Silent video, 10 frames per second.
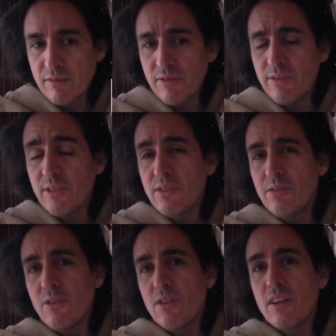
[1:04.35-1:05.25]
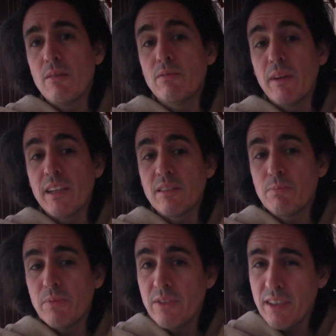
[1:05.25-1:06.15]
First of all, it comes by
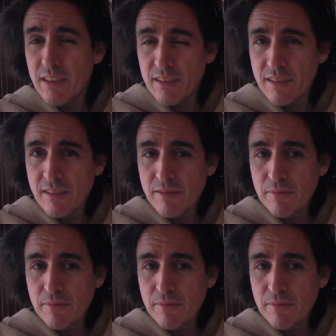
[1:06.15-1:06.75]
experience.